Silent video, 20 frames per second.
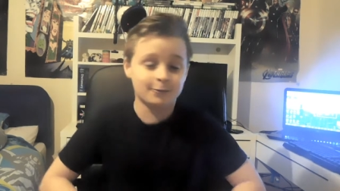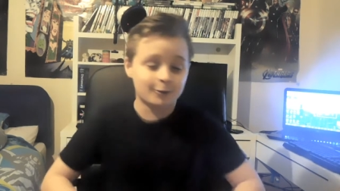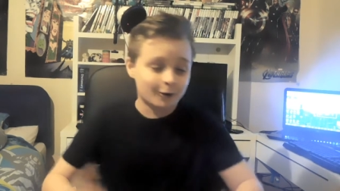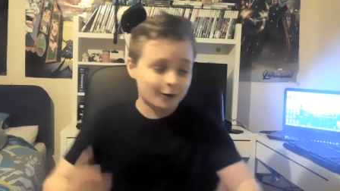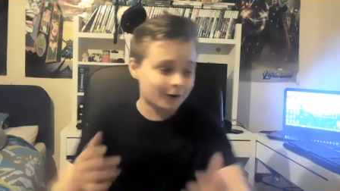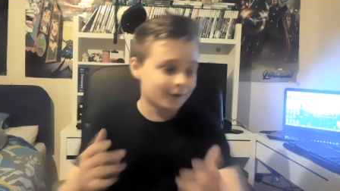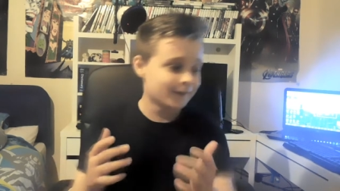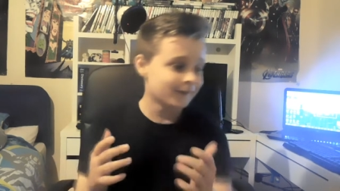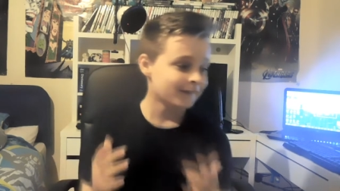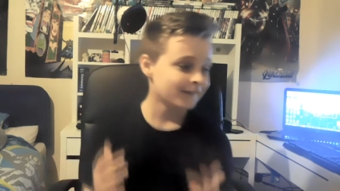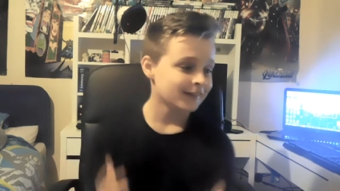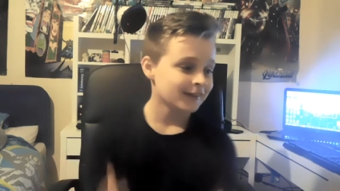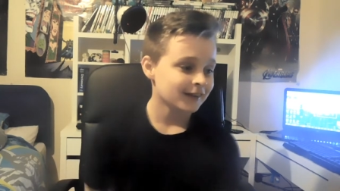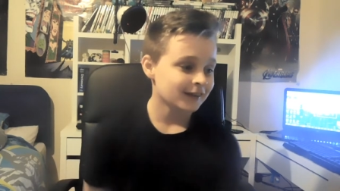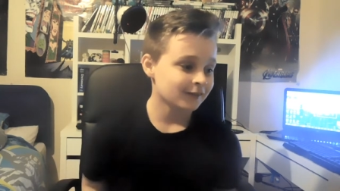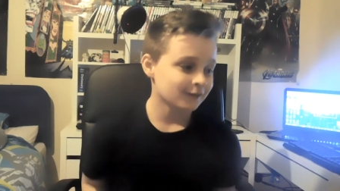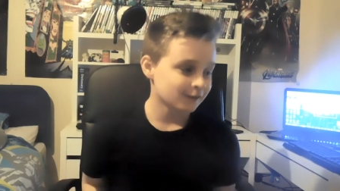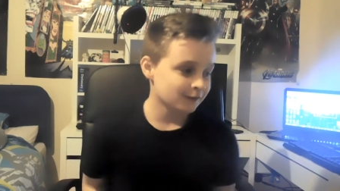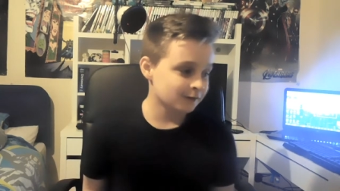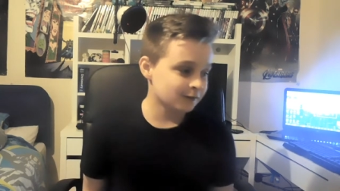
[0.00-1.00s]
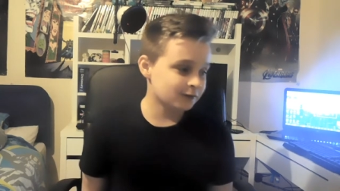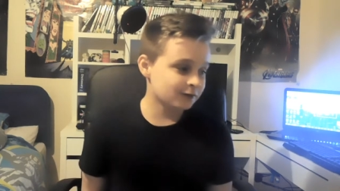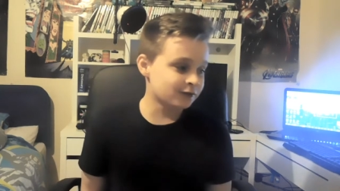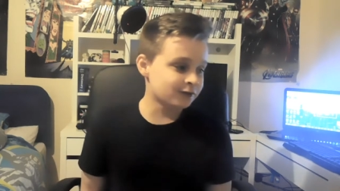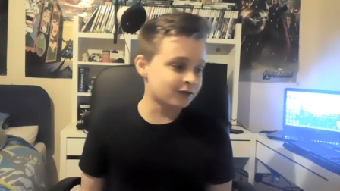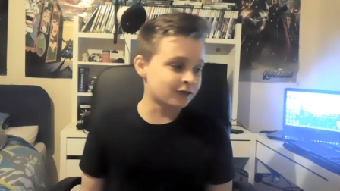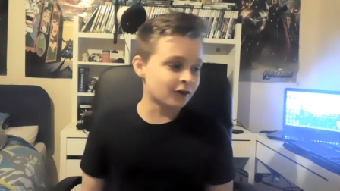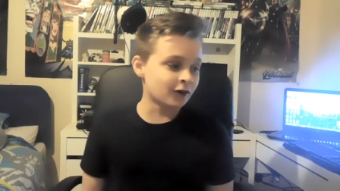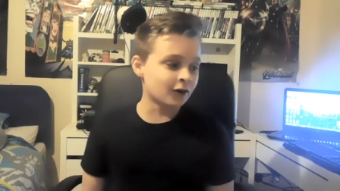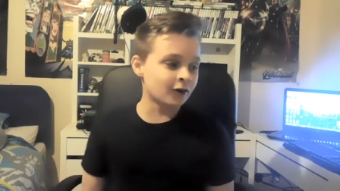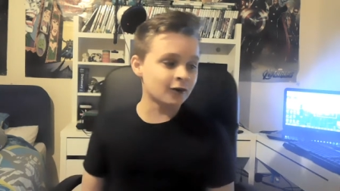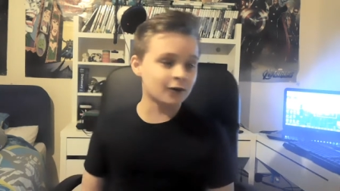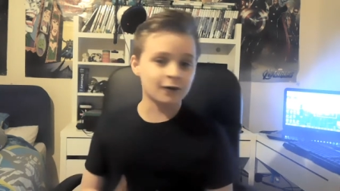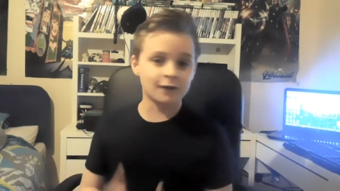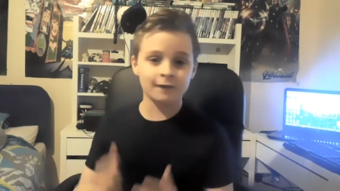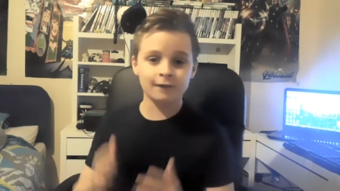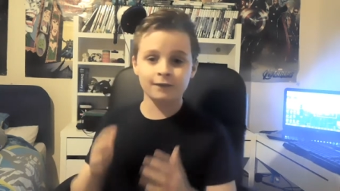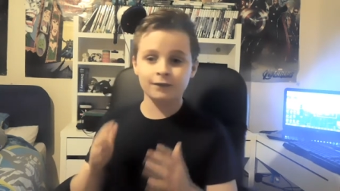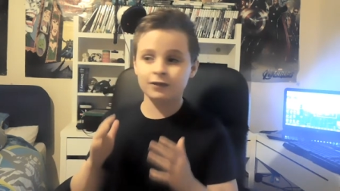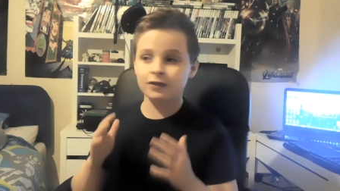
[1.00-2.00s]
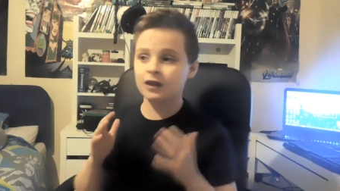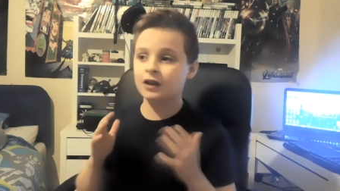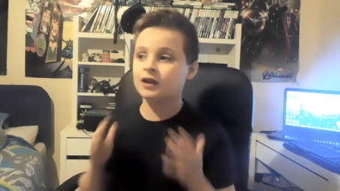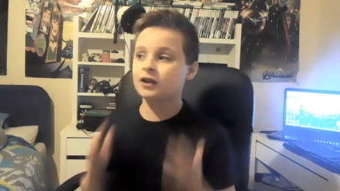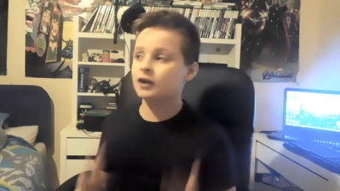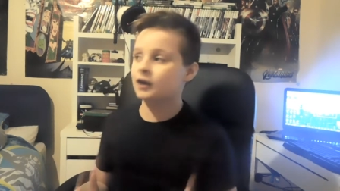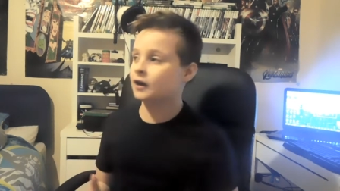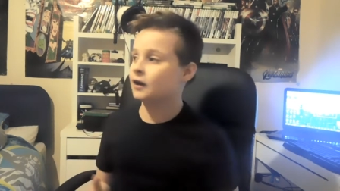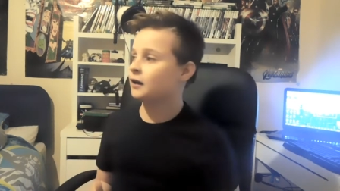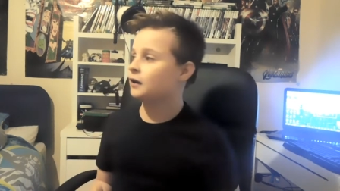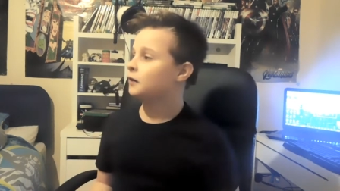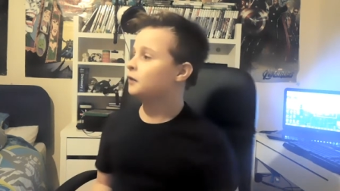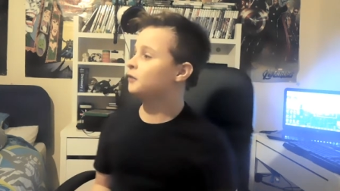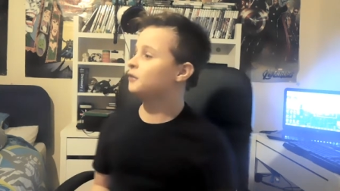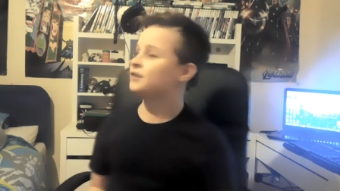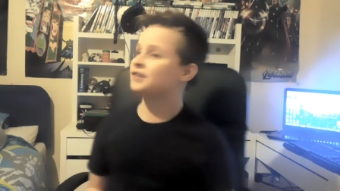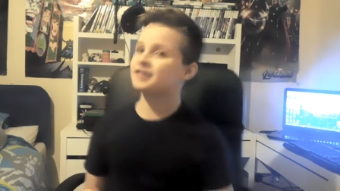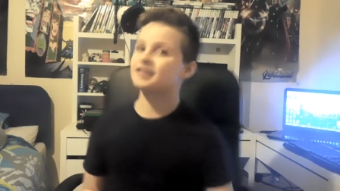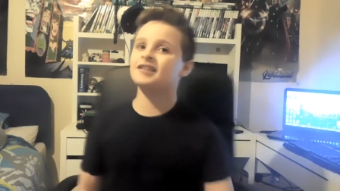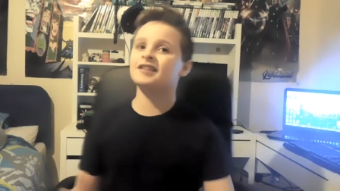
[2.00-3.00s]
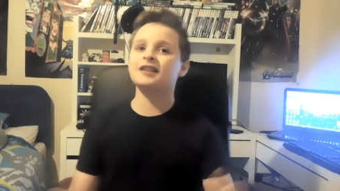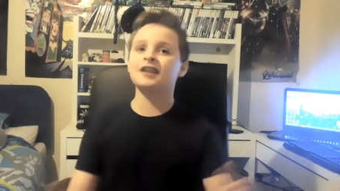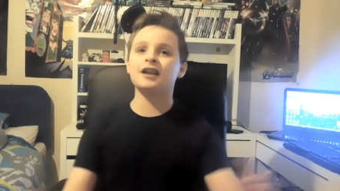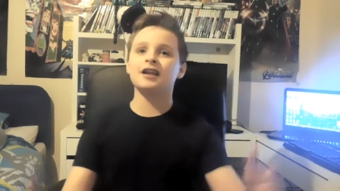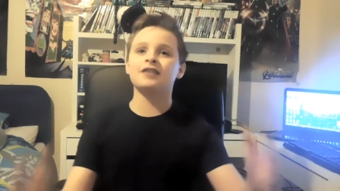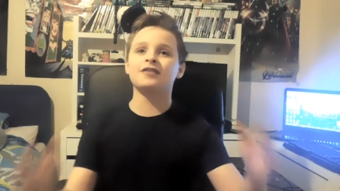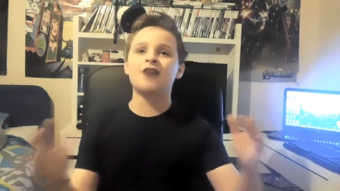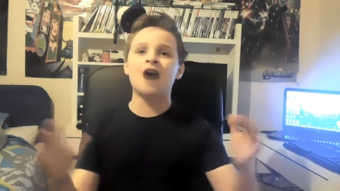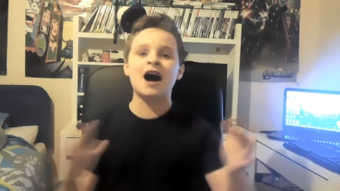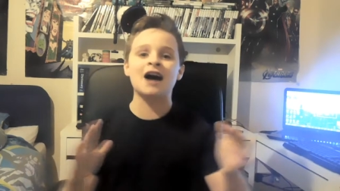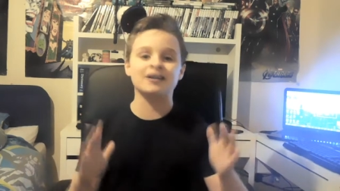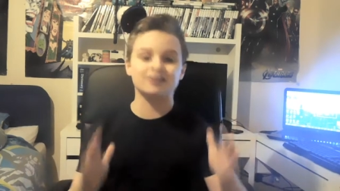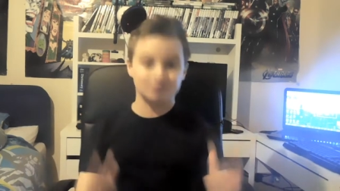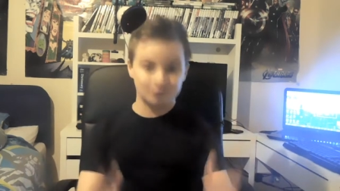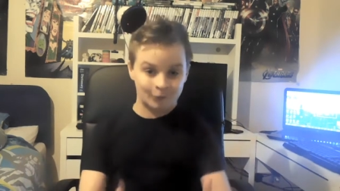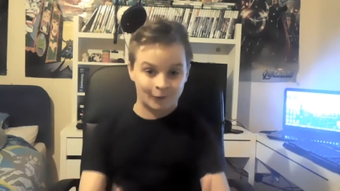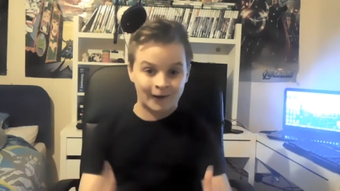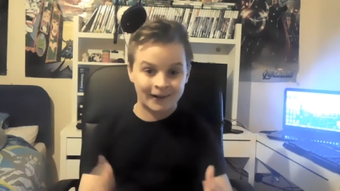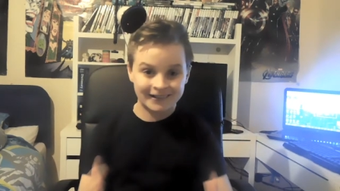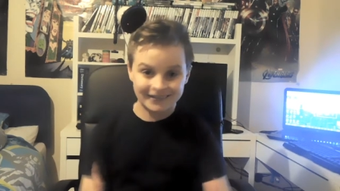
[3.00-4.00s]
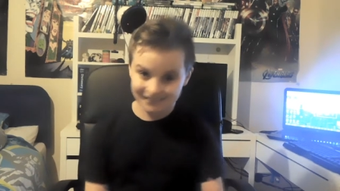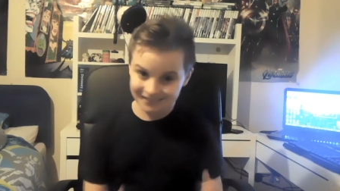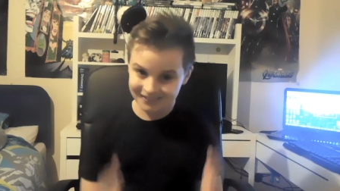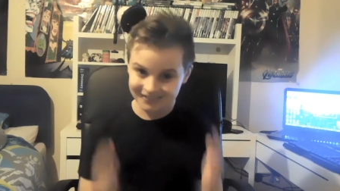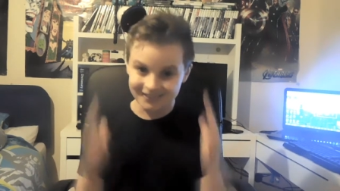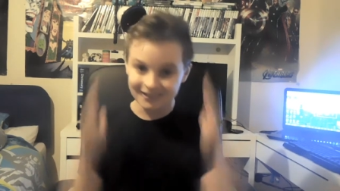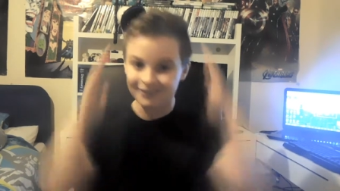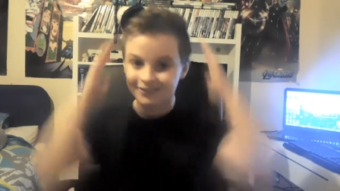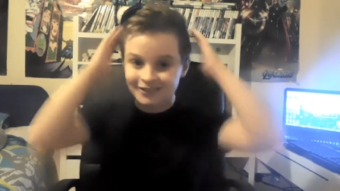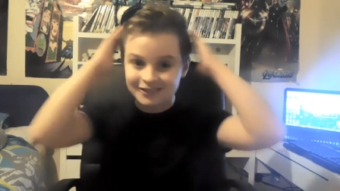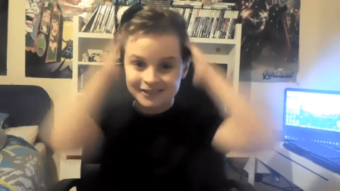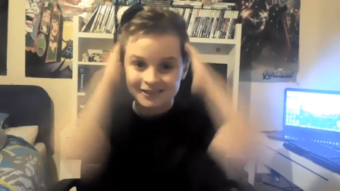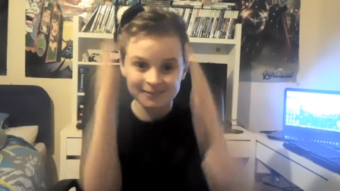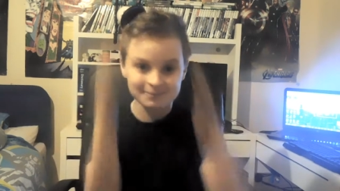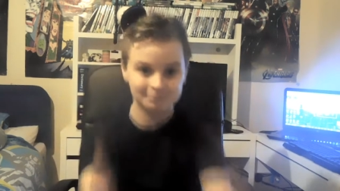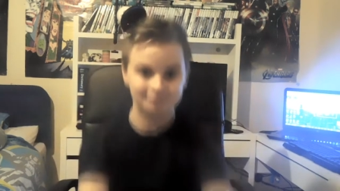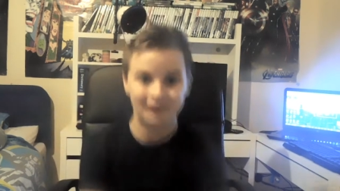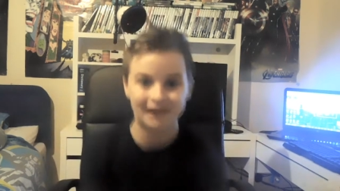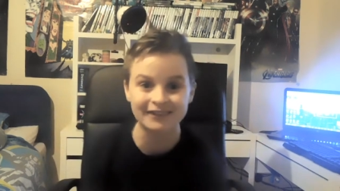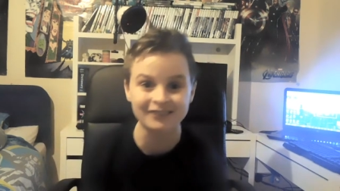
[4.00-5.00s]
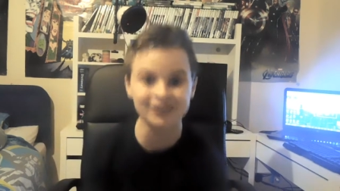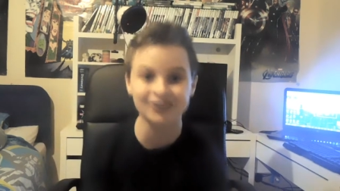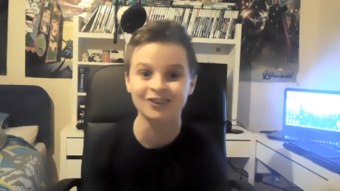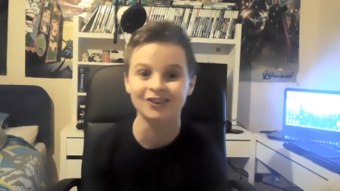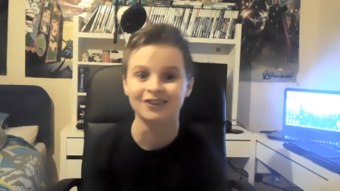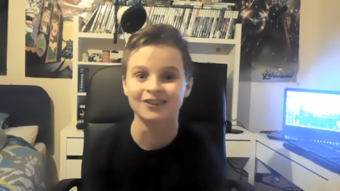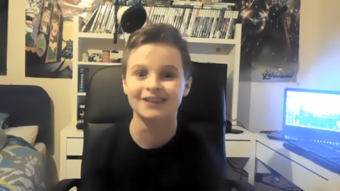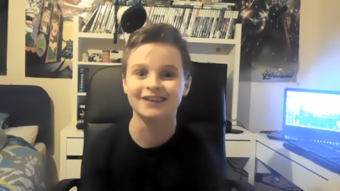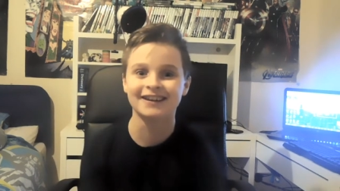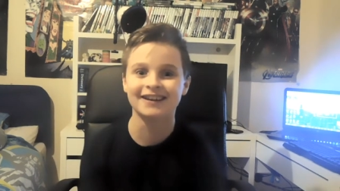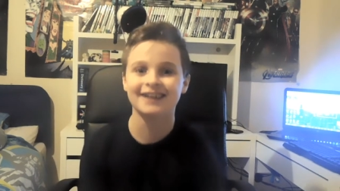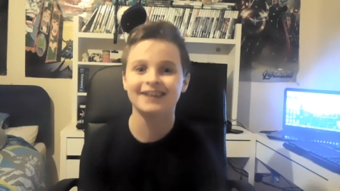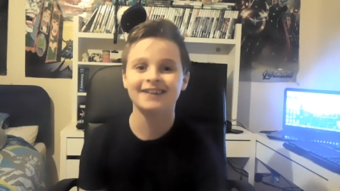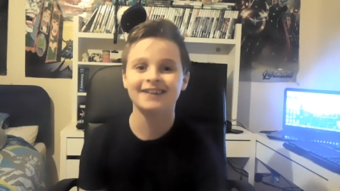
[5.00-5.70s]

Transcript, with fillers: But for the girls, that's why it's so special,